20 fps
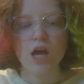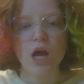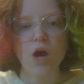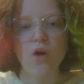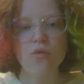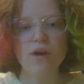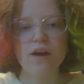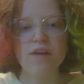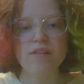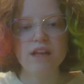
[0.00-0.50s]

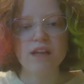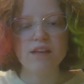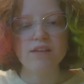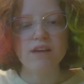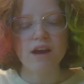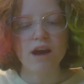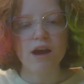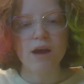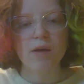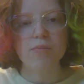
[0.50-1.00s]
Around that
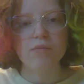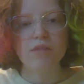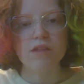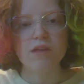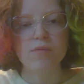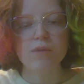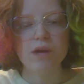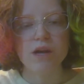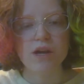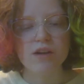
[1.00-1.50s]
time, the
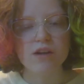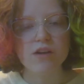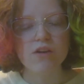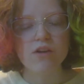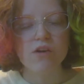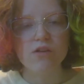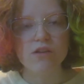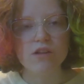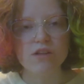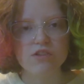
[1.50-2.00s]
American
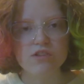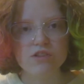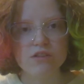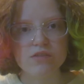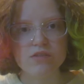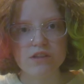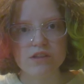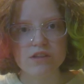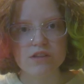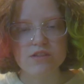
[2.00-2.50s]
Coalition of
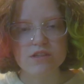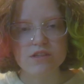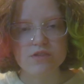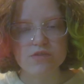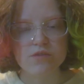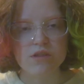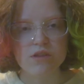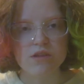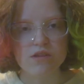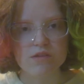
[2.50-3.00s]
Citizens
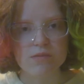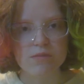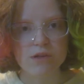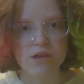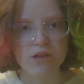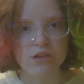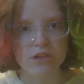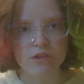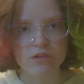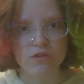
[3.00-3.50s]
with
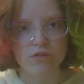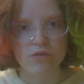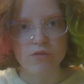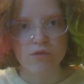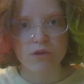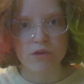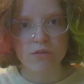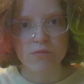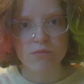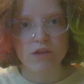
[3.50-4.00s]
Disabilities was
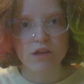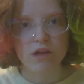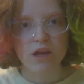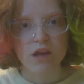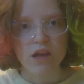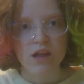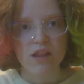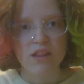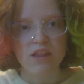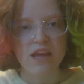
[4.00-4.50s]
formed,
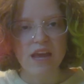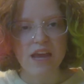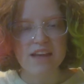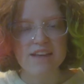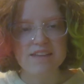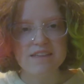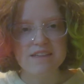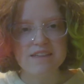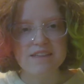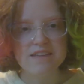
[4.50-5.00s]
the
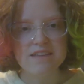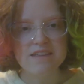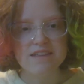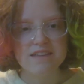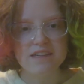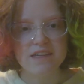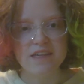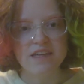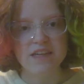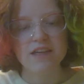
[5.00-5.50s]

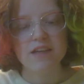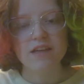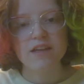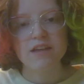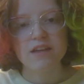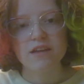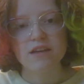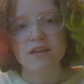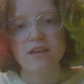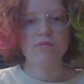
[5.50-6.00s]
ACCD.
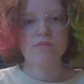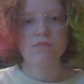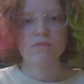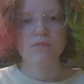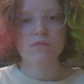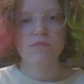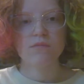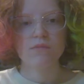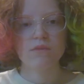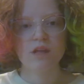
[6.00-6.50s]

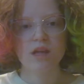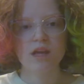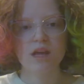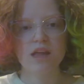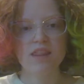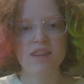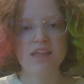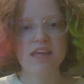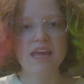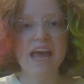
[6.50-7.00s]

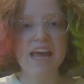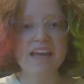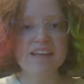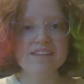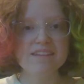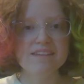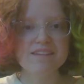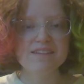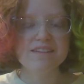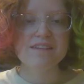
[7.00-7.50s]
The
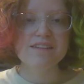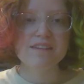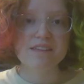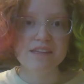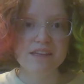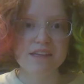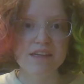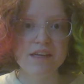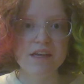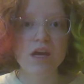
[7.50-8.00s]

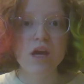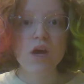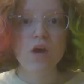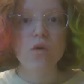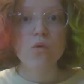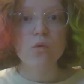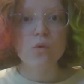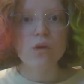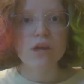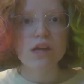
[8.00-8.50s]
ACCD
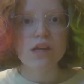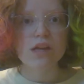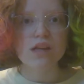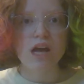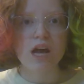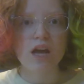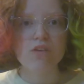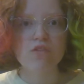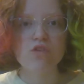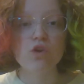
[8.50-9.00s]

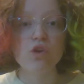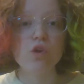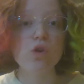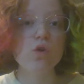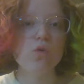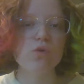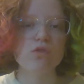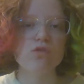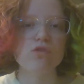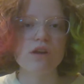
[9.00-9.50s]
realized
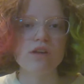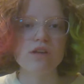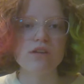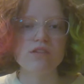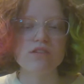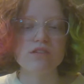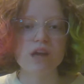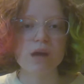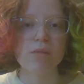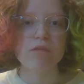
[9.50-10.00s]
HEW was trying to
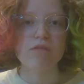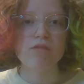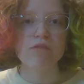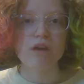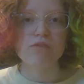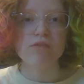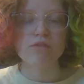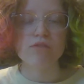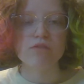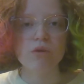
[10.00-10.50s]
stop the
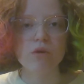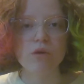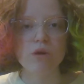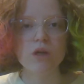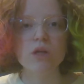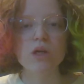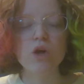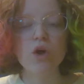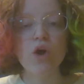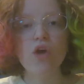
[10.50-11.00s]

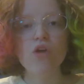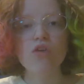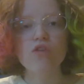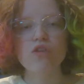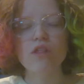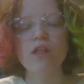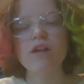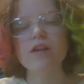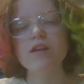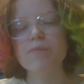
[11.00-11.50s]
504, so
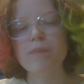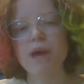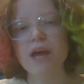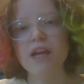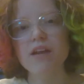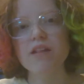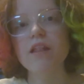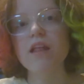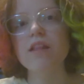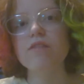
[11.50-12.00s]
they
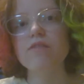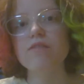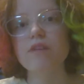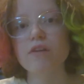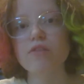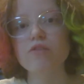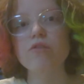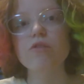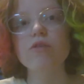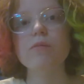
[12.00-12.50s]
demanded that the
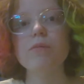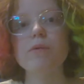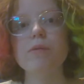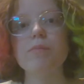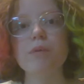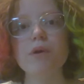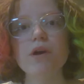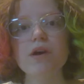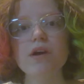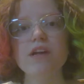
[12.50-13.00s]
504 be
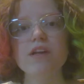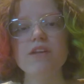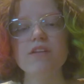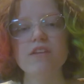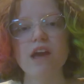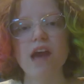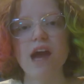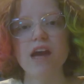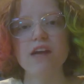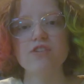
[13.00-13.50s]
put
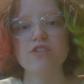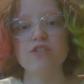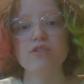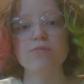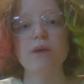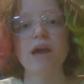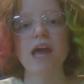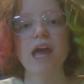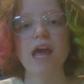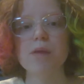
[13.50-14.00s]
into action
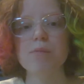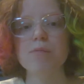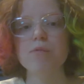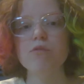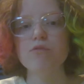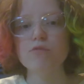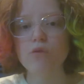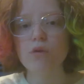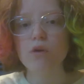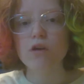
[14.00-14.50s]
by April
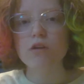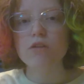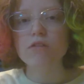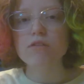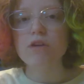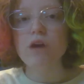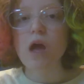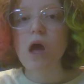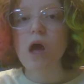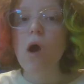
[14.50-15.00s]
4th
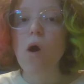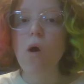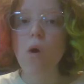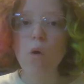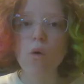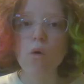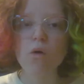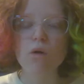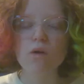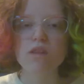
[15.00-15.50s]

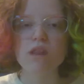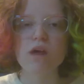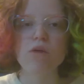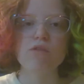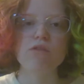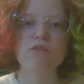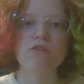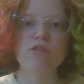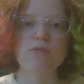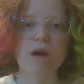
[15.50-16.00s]
or they
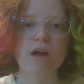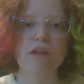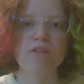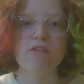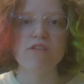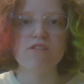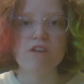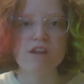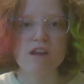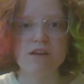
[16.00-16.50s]
would respond with
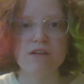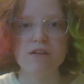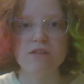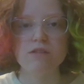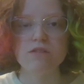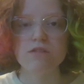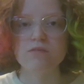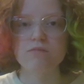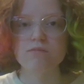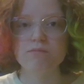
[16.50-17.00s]
sit
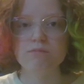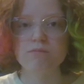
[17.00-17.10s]
ins.